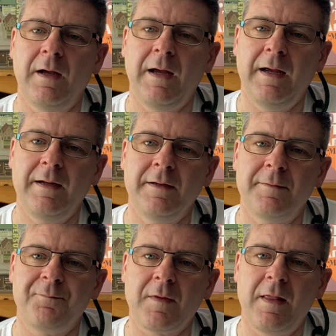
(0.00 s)
And
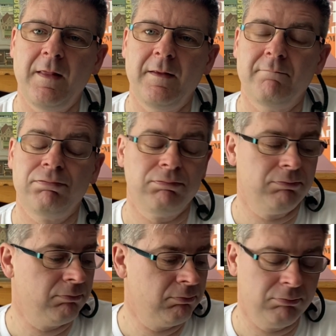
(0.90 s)

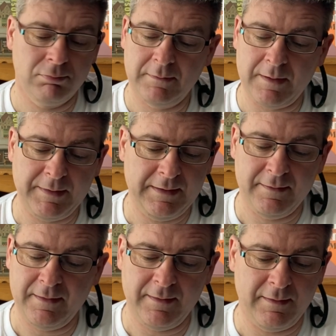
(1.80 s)
I
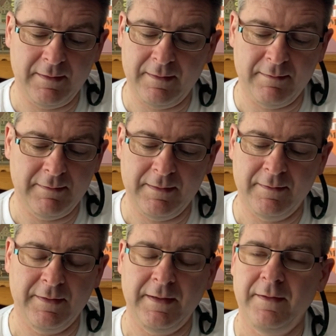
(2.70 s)
mean,
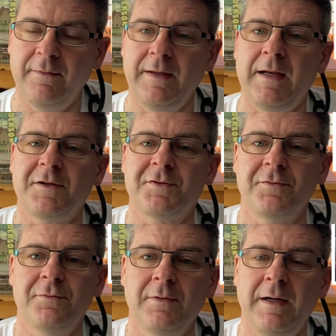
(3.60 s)
the
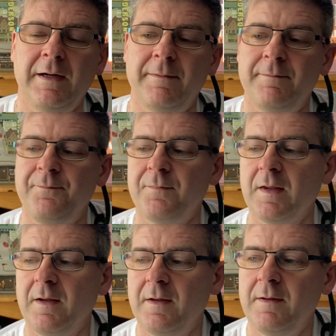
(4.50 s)
actual
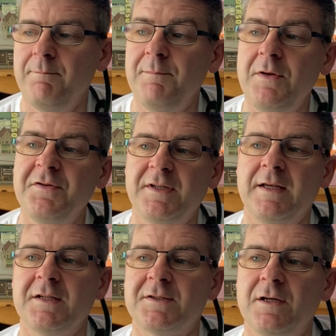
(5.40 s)
music
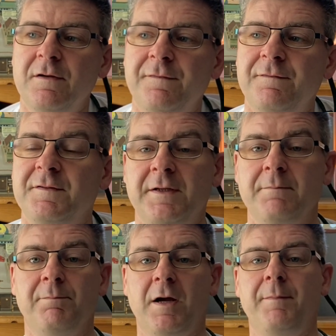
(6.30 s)
itself
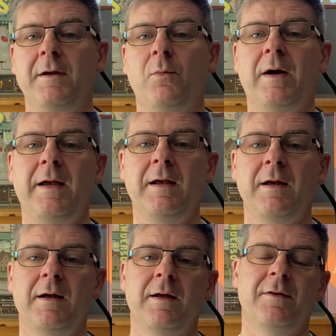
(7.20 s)
didn't blow me away,
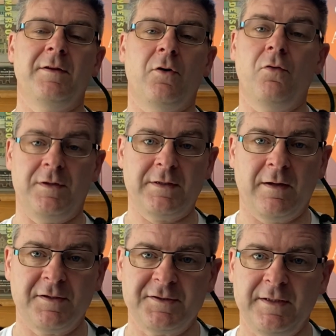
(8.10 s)
or the
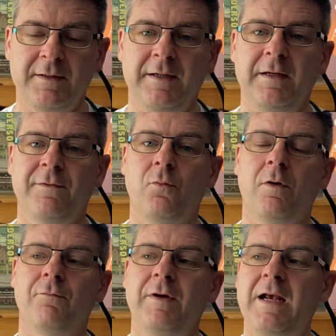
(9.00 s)
dancing either.
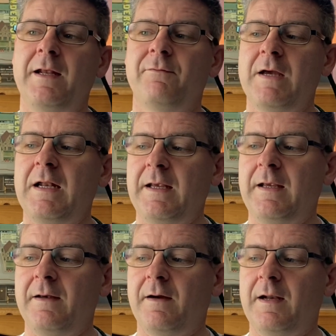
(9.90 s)
What
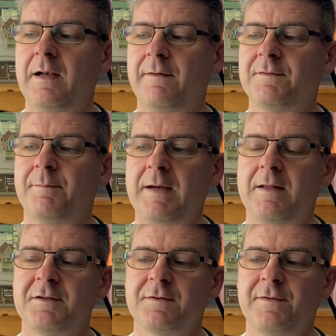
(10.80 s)
really I loved about
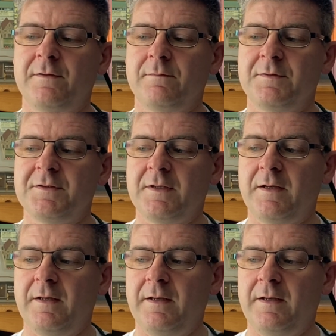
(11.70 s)
this film was the